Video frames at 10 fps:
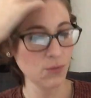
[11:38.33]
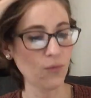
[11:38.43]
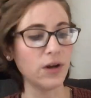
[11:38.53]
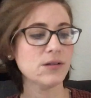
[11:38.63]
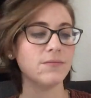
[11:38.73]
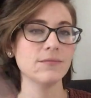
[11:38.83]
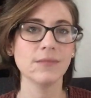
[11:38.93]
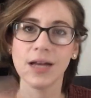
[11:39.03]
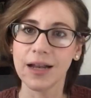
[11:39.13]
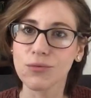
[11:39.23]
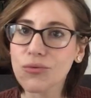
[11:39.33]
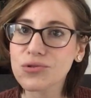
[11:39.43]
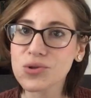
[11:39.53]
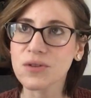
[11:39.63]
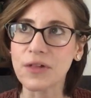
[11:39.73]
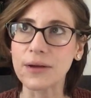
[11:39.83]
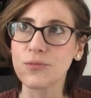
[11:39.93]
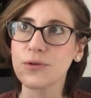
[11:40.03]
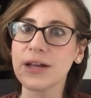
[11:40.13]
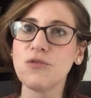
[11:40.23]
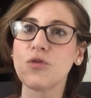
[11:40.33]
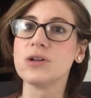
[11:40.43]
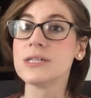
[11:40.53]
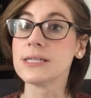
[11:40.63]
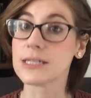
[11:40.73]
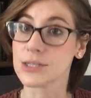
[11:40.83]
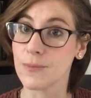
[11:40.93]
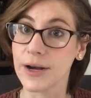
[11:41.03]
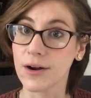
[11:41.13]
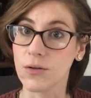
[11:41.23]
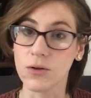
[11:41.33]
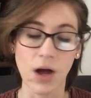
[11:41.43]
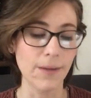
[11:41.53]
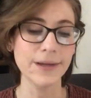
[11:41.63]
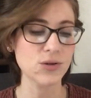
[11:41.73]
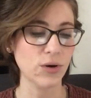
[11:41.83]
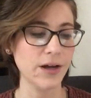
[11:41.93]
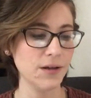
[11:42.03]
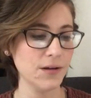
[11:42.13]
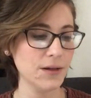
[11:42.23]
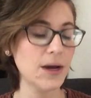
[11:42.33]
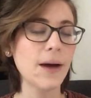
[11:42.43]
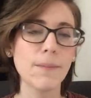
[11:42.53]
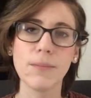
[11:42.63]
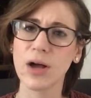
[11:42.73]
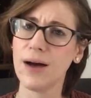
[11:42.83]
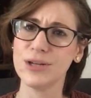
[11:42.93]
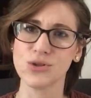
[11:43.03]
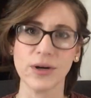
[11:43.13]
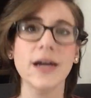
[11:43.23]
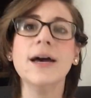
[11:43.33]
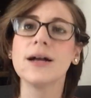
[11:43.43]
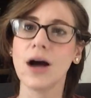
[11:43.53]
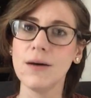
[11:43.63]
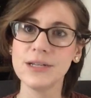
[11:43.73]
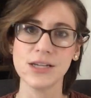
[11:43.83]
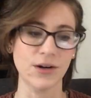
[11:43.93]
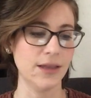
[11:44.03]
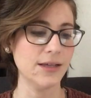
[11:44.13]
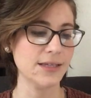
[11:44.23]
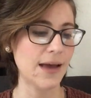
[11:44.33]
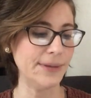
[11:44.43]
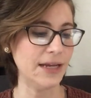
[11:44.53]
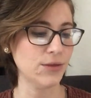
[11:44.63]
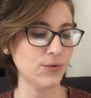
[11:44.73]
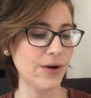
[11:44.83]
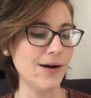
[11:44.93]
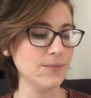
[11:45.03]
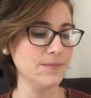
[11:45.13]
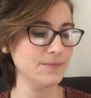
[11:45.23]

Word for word: which and sort of like reinforces this marital commentary commentary, commentary that's happening throughout.